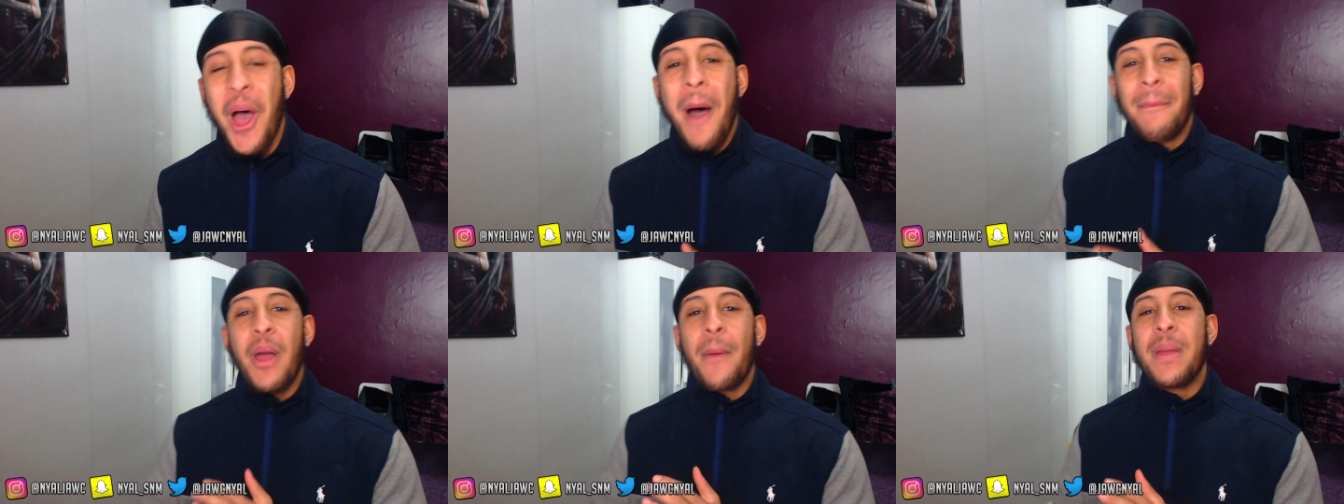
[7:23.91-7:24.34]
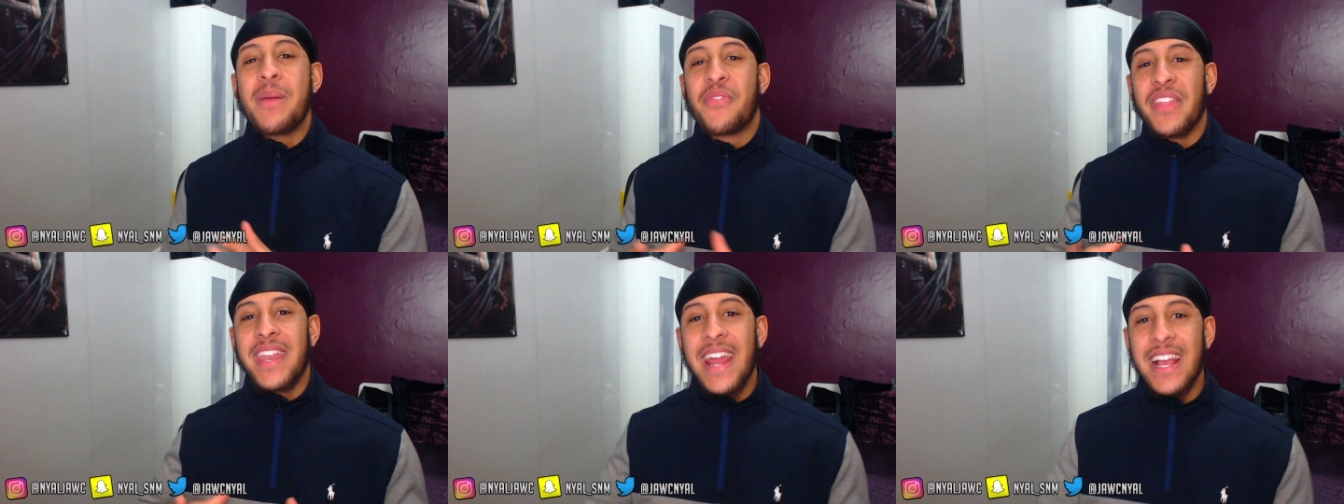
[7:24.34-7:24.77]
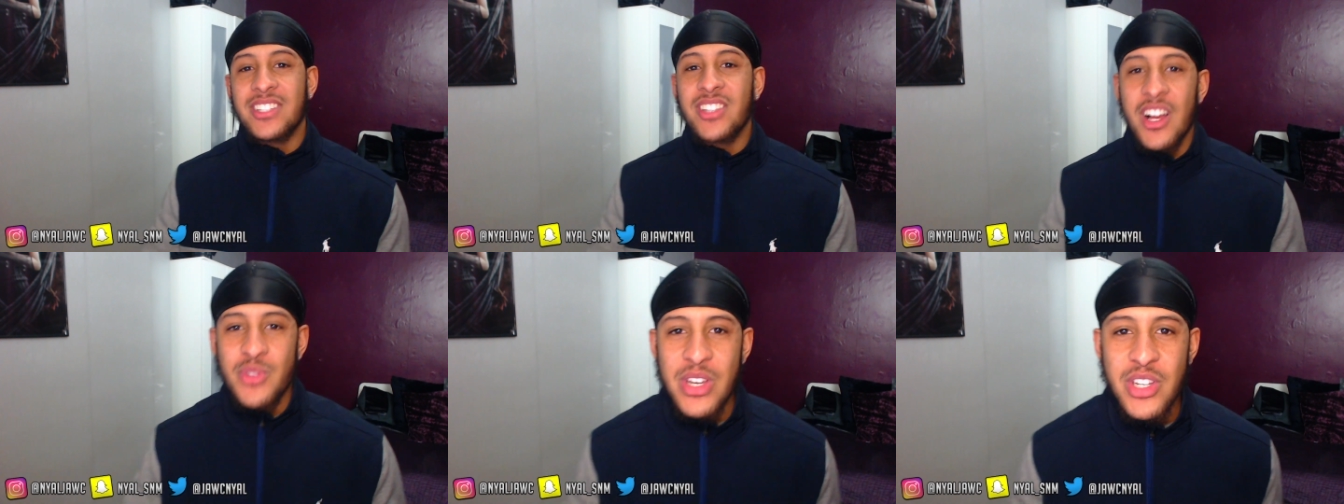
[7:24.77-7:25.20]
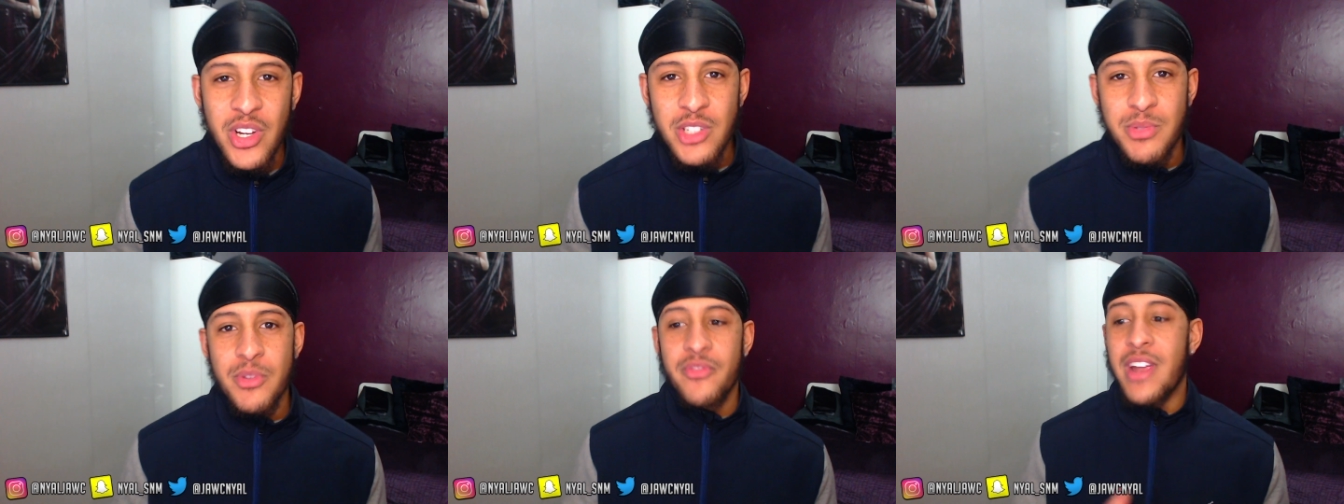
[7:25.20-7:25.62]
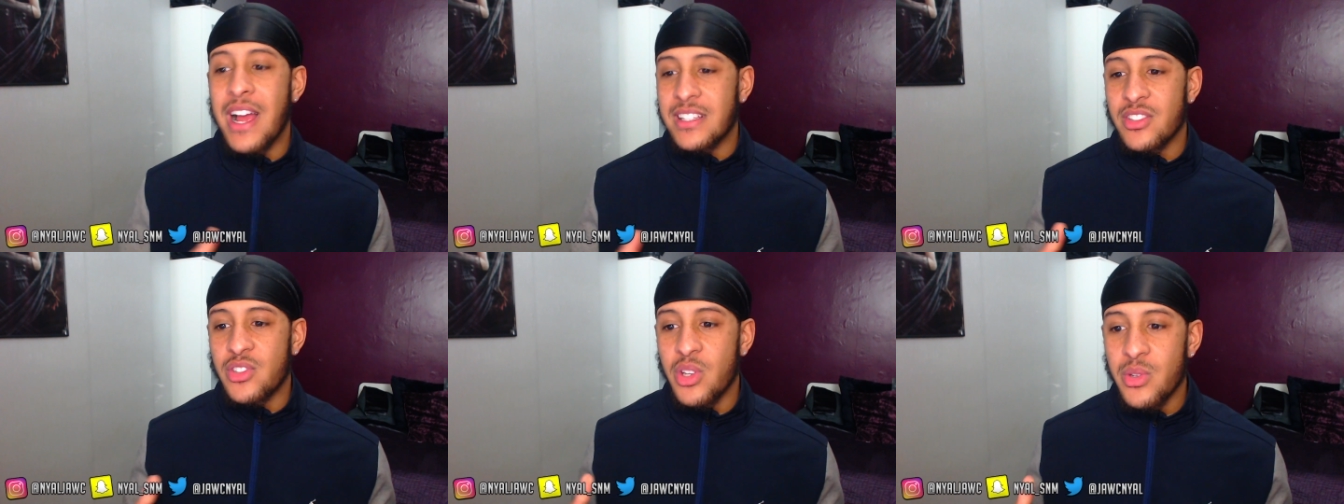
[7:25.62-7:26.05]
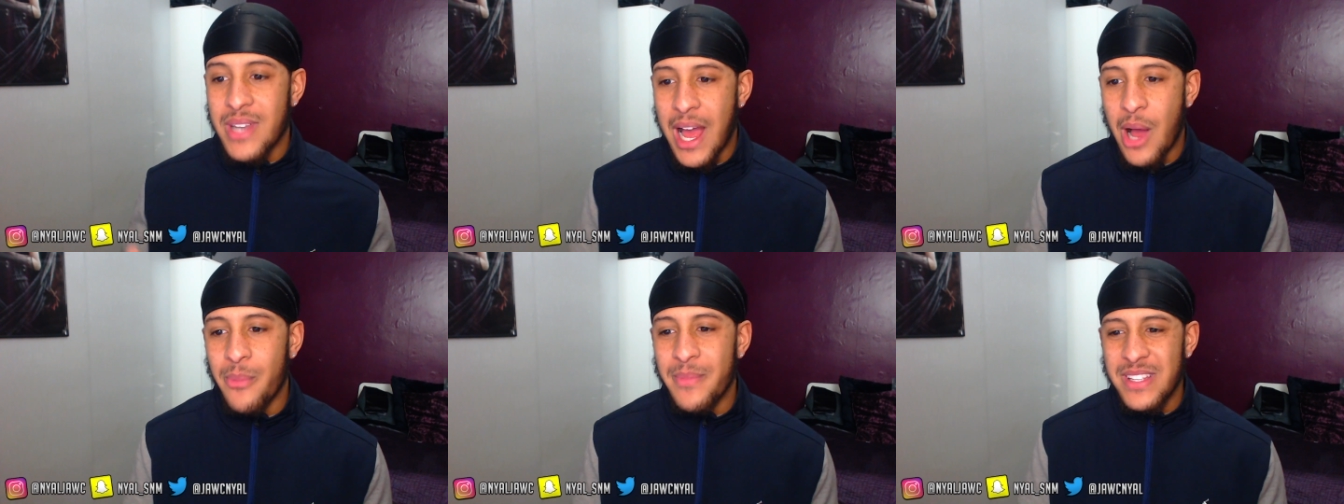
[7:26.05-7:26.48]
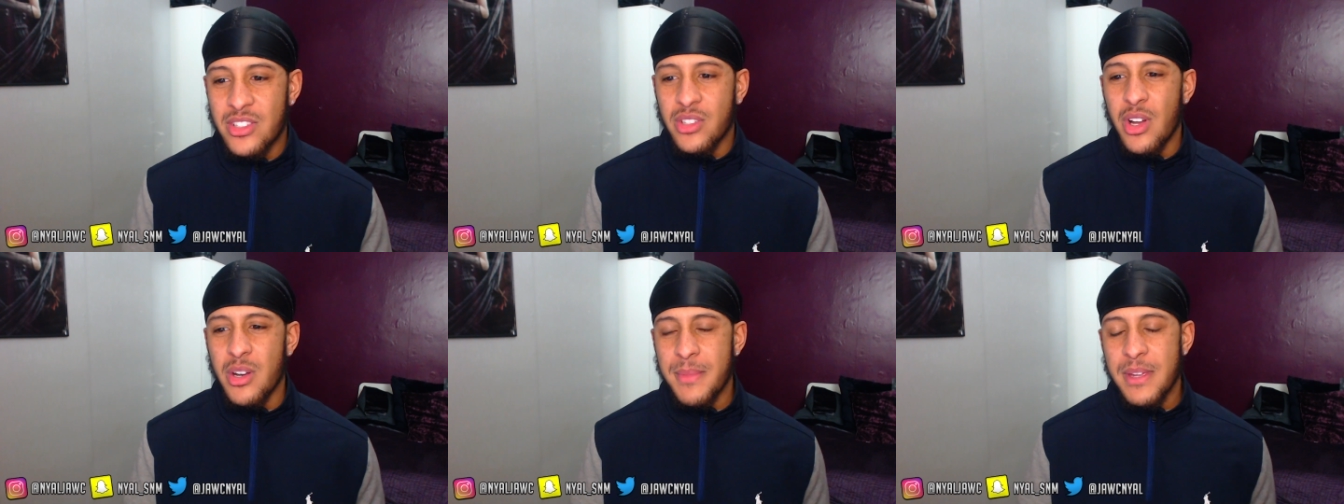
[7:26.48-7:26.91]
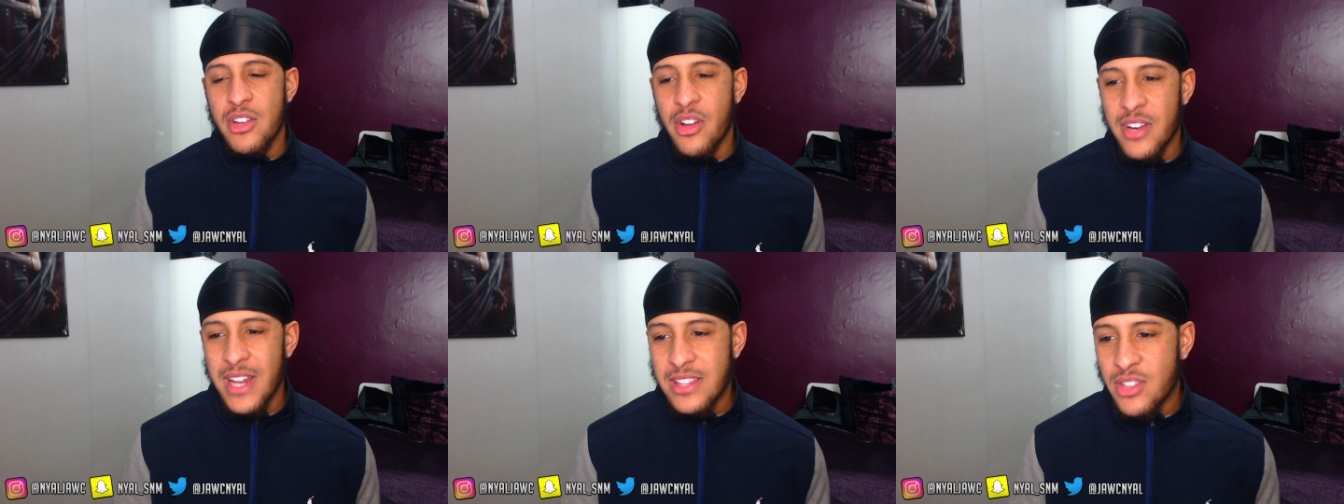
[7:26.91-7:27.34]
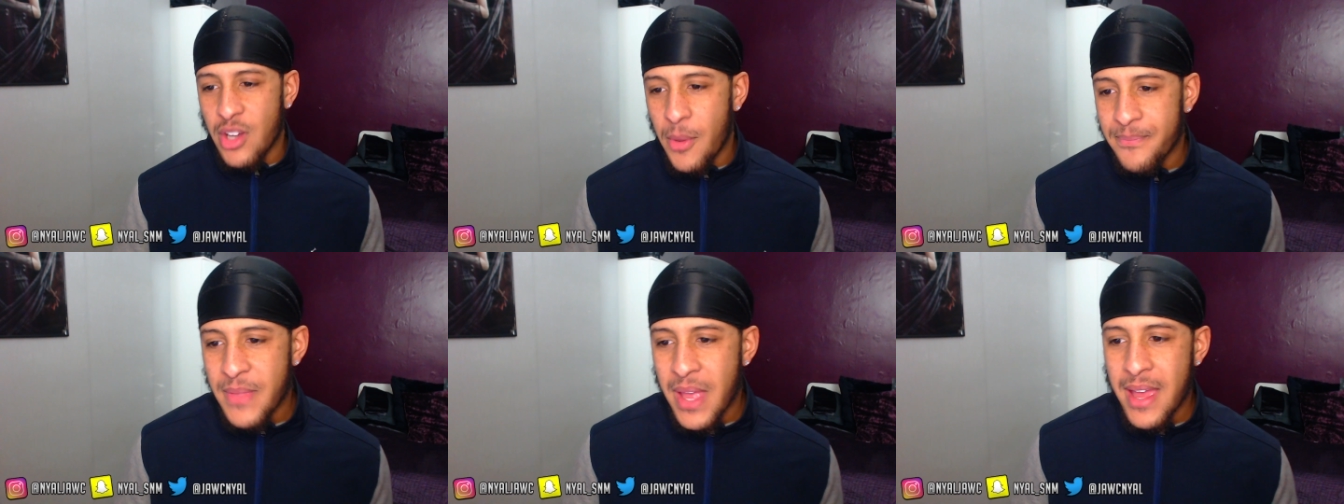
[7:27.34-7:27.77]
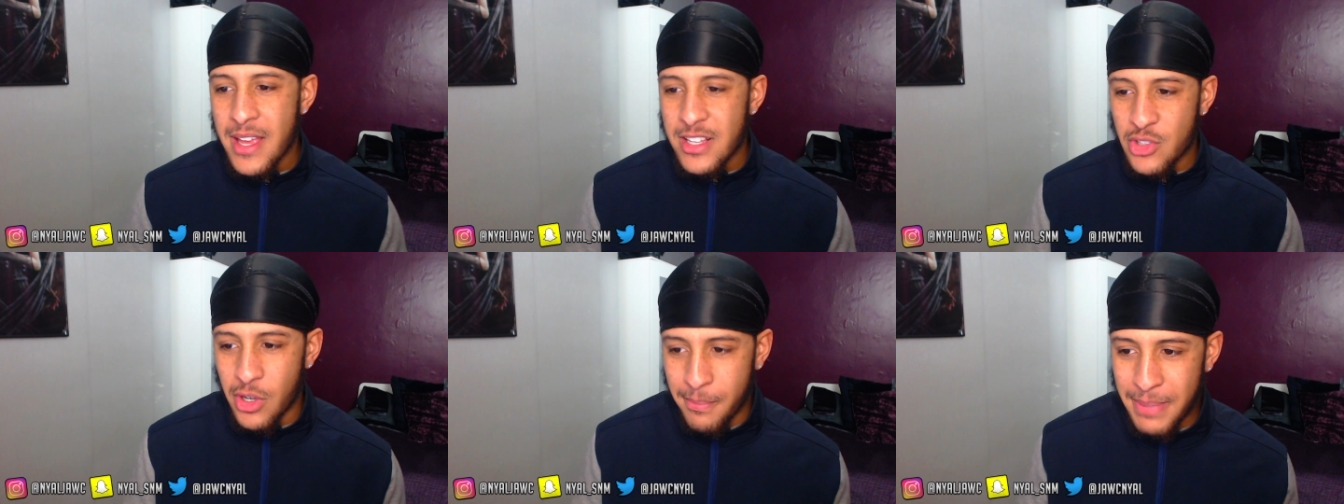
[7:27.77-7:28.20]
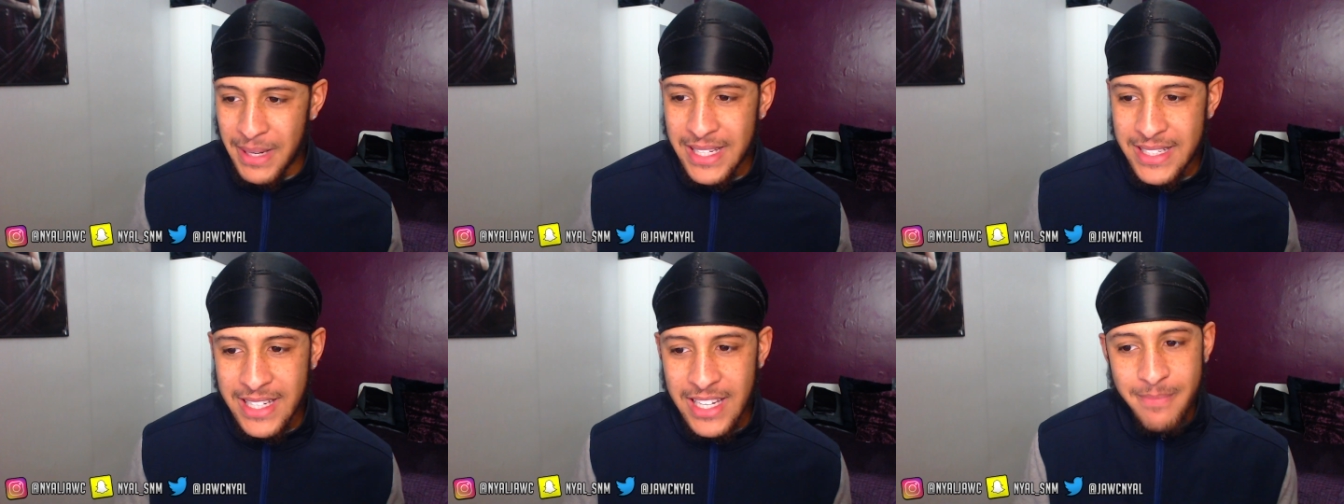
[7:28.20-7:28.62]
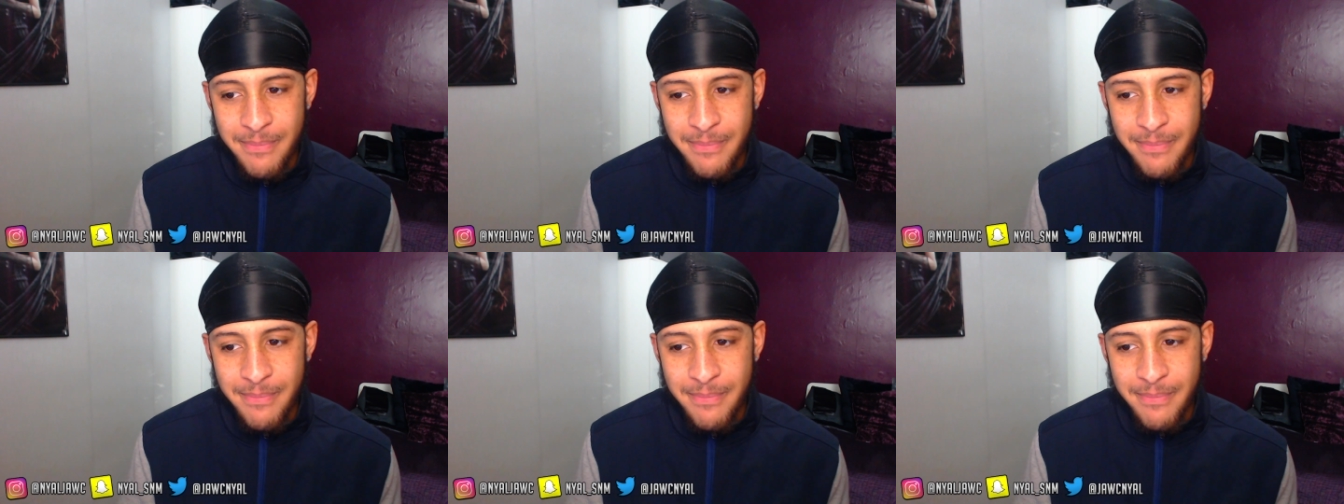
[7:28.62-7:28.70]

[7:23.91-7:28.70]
But people, for the next artist that you're going to be reacting to now, it's going to be Reto. It's called Billy Kid.